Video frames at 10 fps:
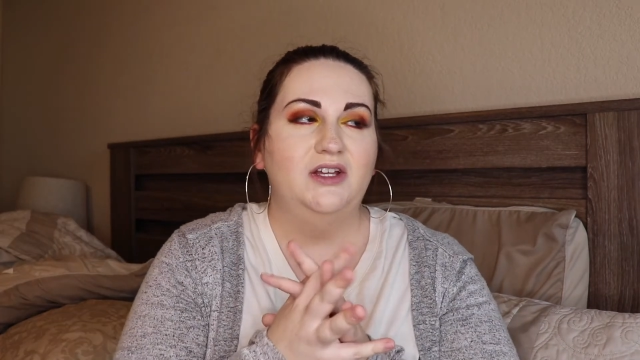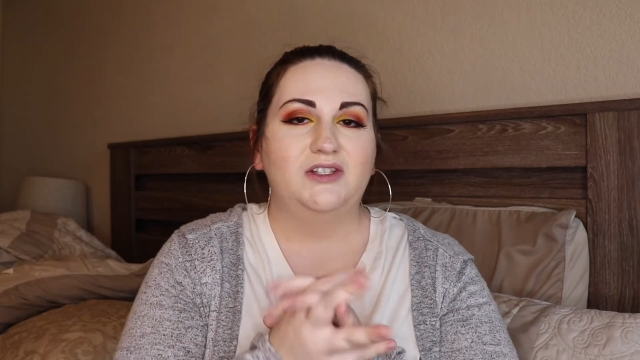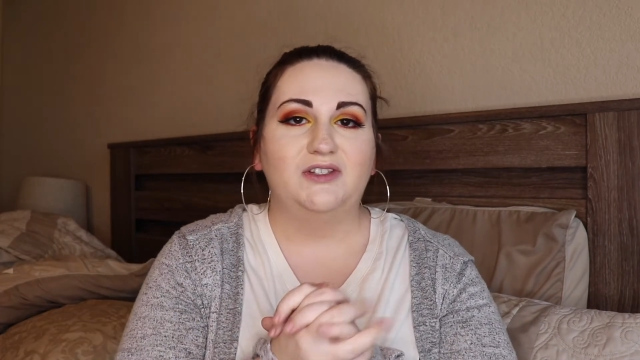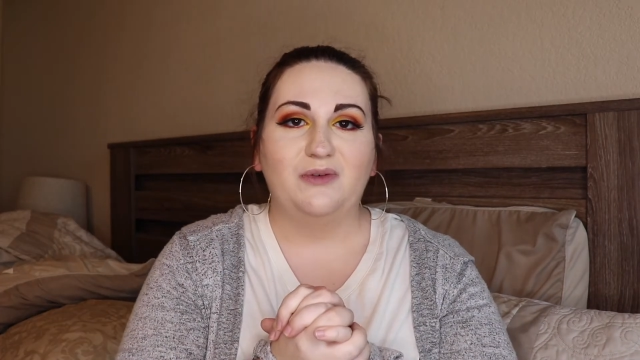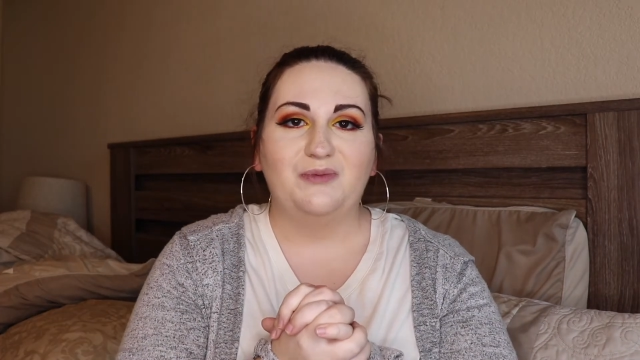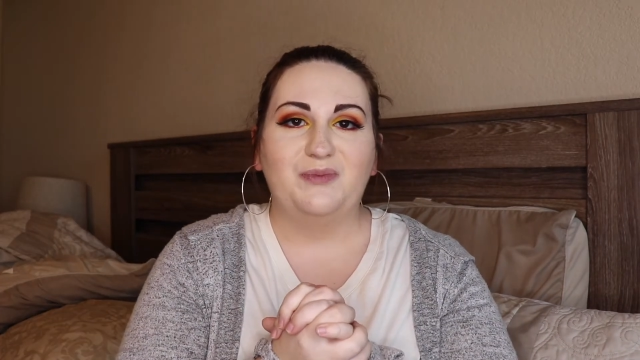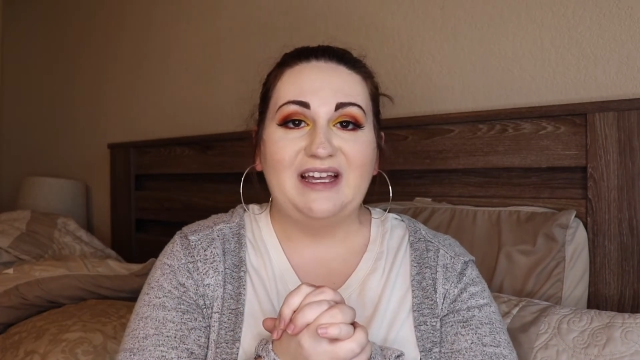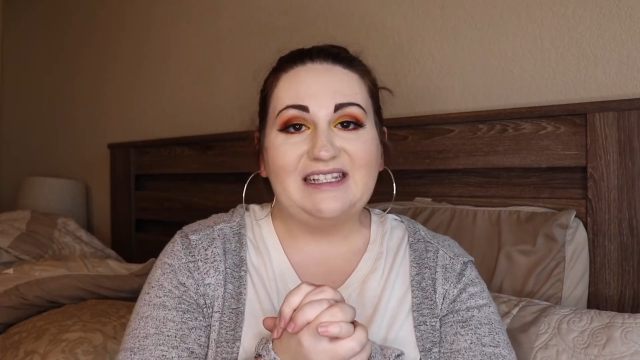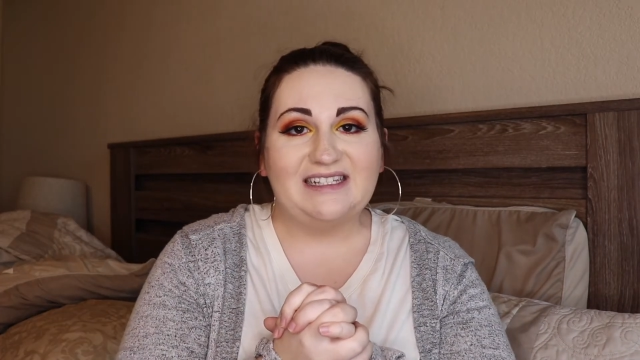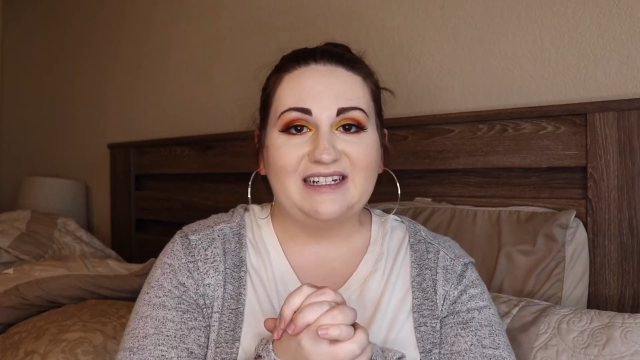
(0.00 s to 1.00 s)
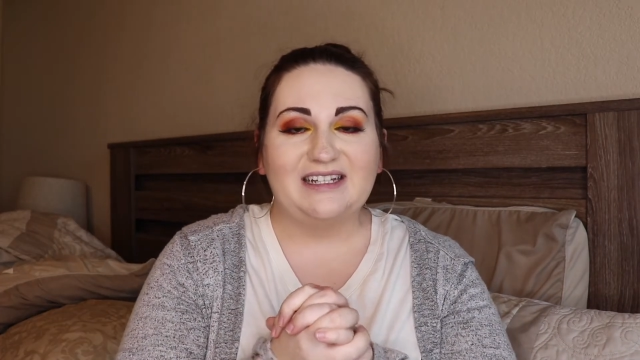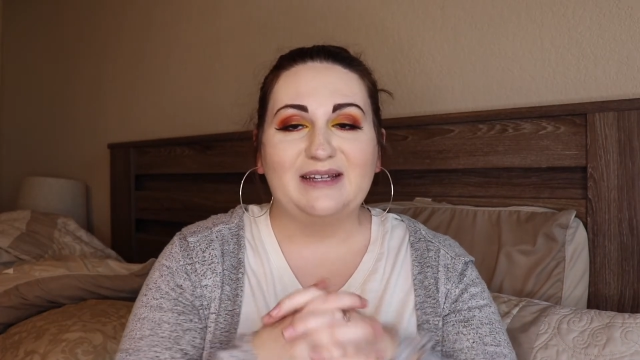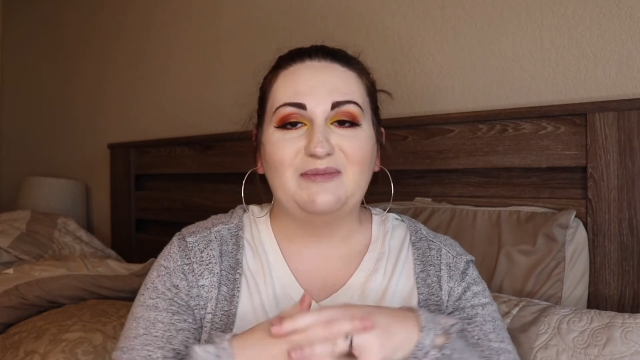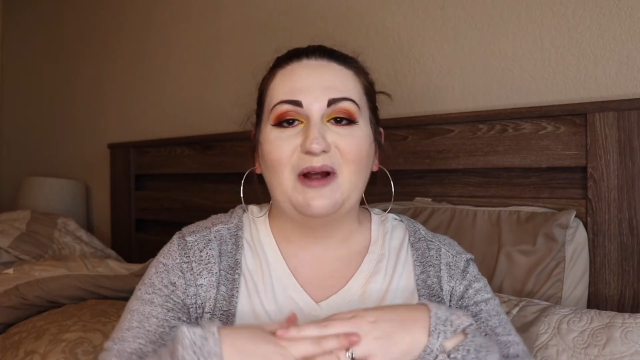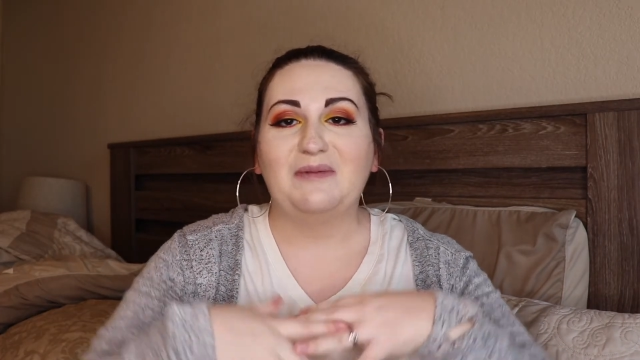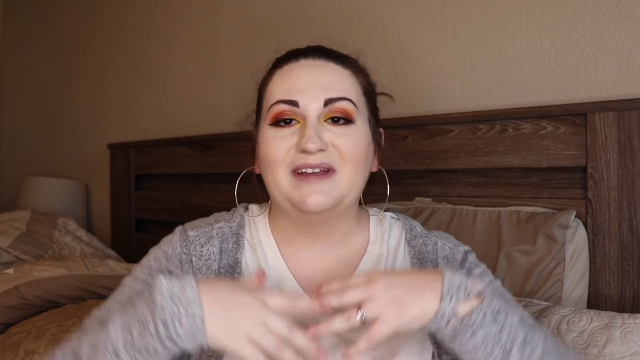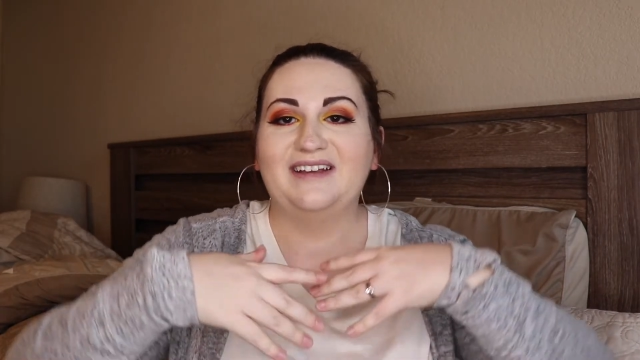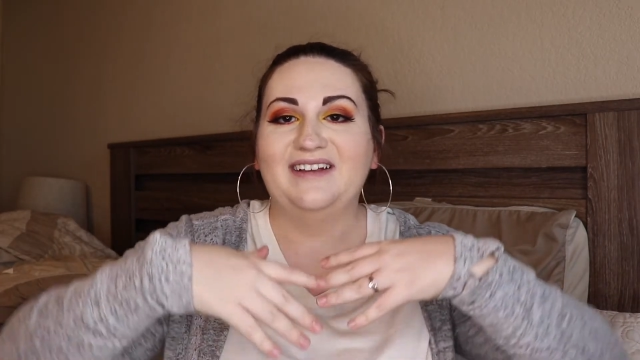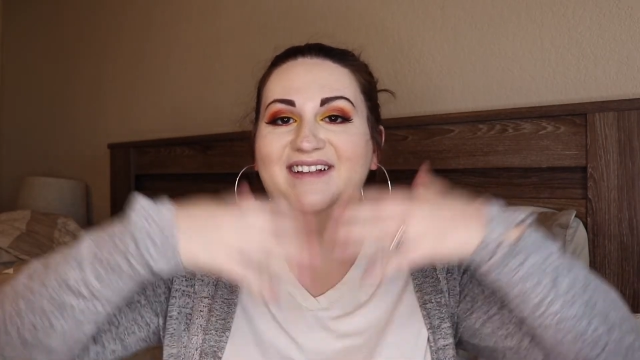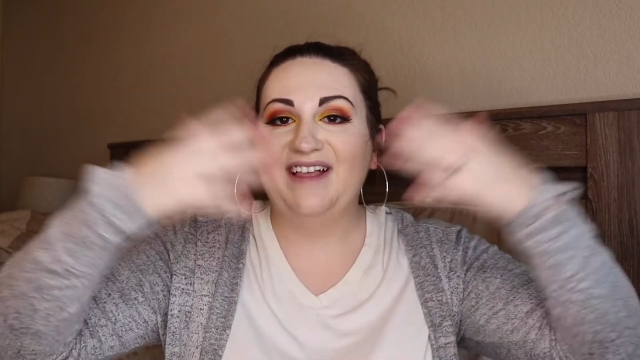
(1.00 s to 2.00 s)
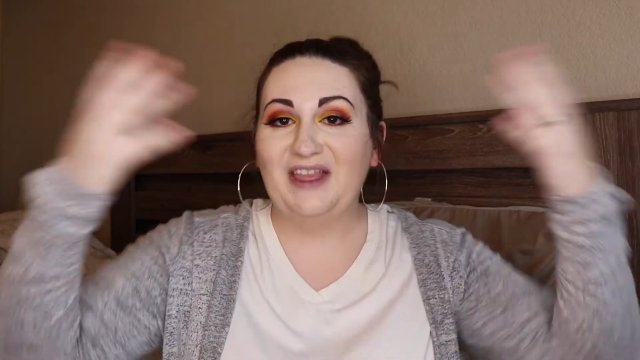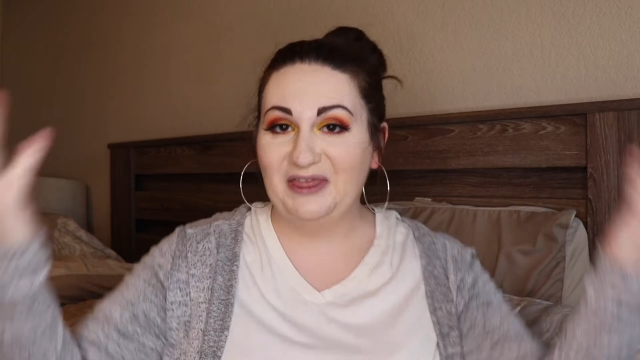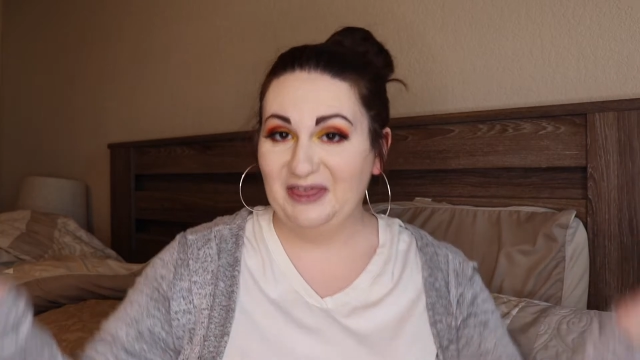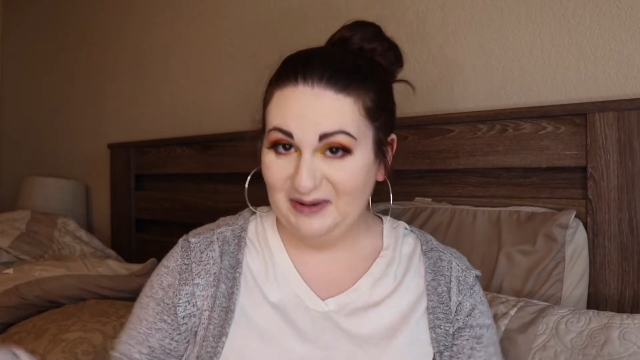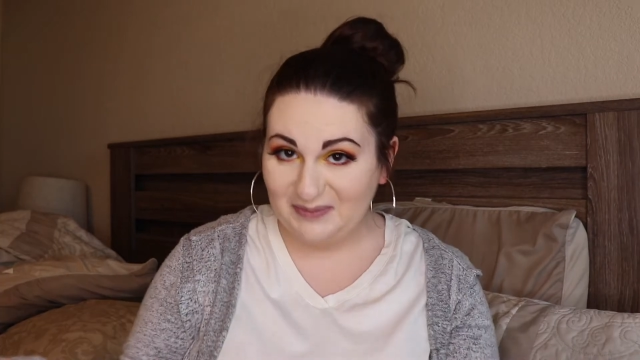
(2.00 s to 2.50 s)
So basically, probably the